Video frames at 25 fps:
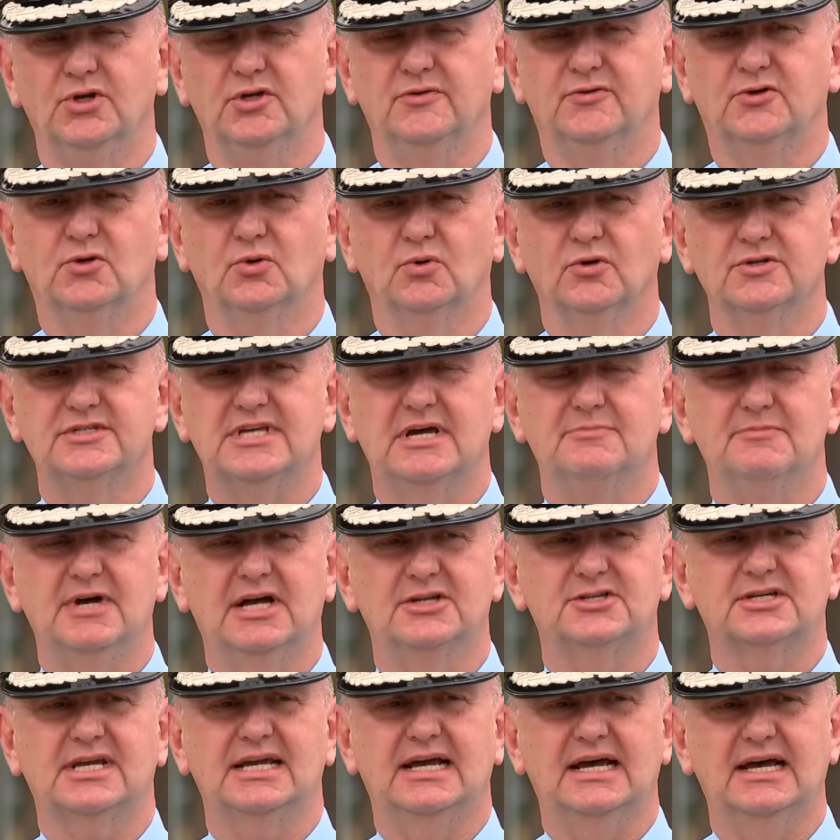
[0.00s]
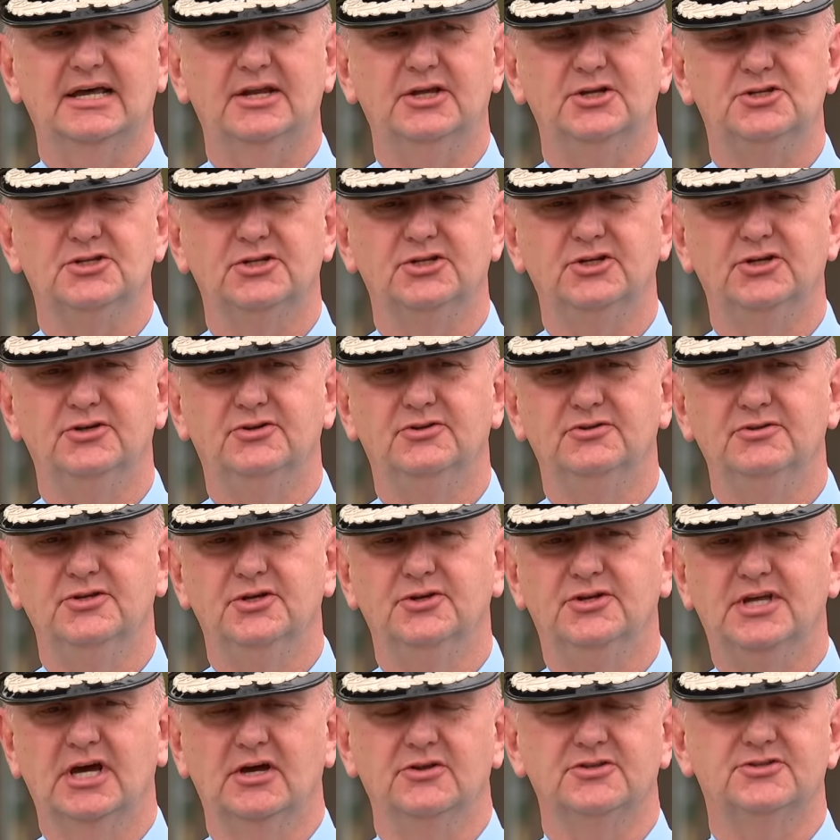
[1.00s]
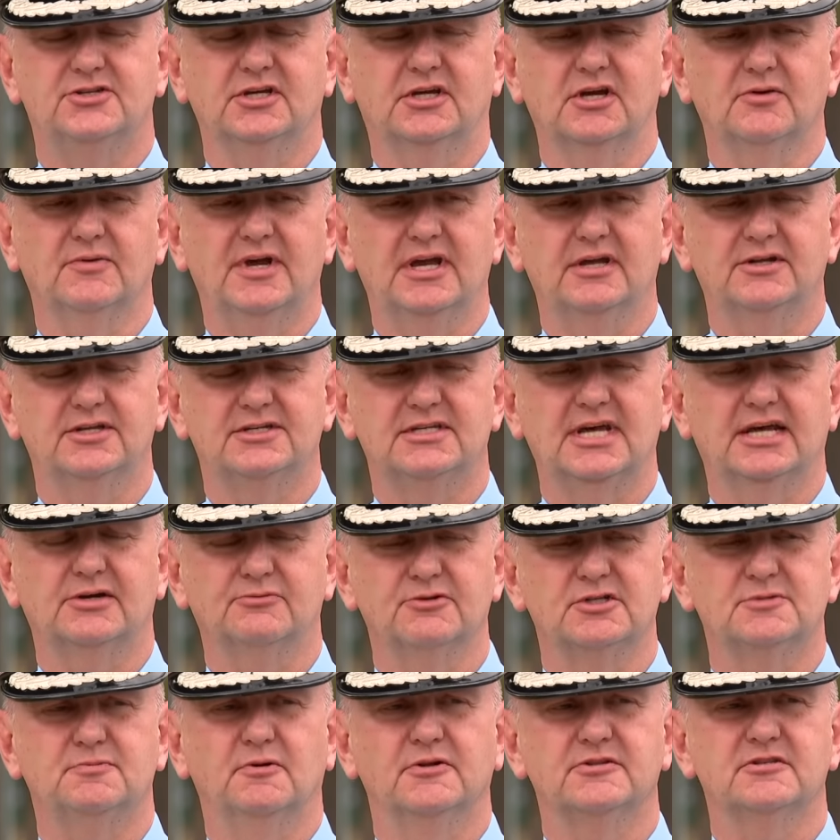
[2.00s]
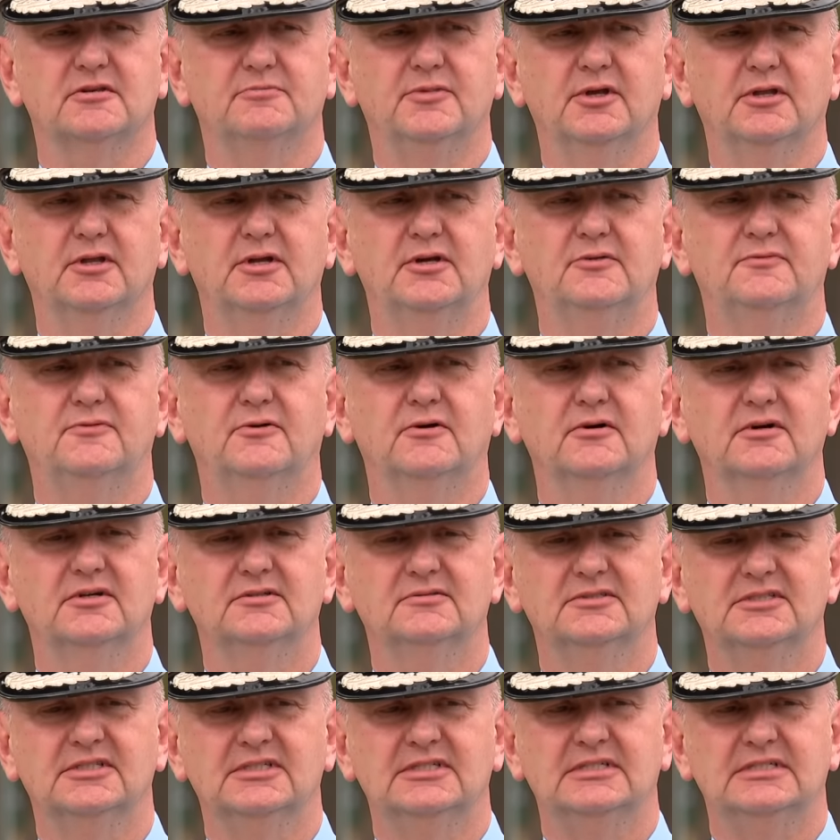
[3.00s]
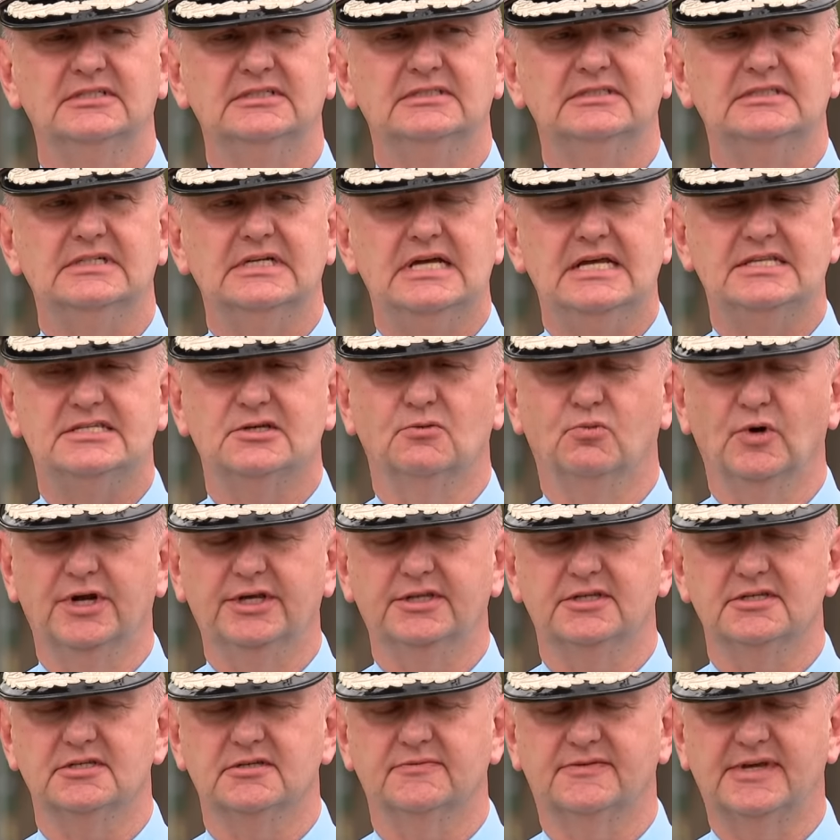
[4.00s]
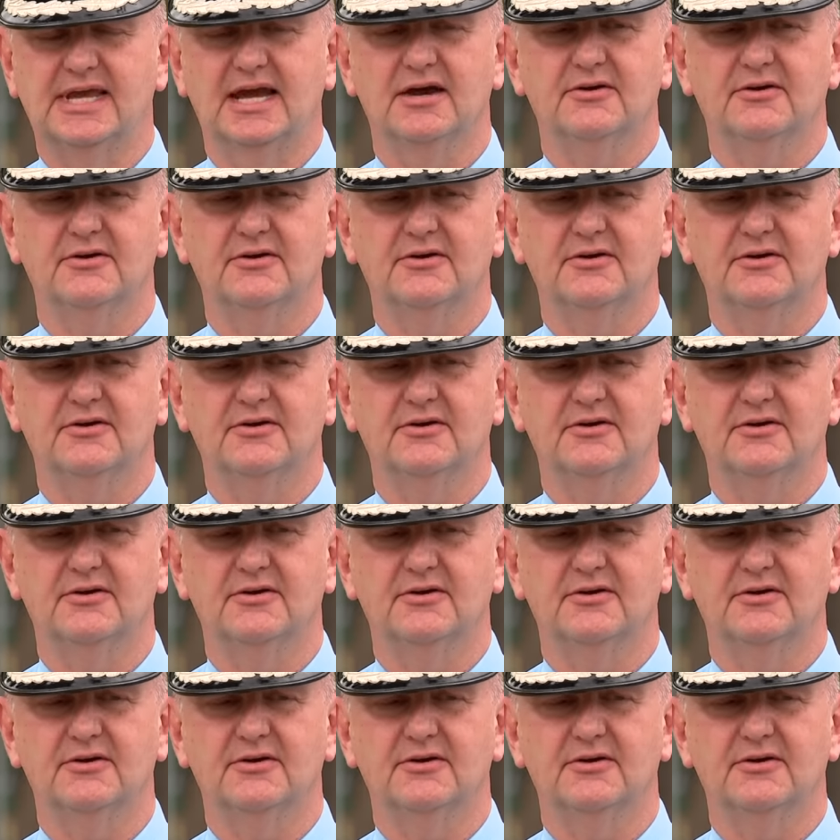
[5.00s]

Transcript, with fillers: When you've caused that much carnage and you, you don't stick around to take responsibility for it, it's a weakness of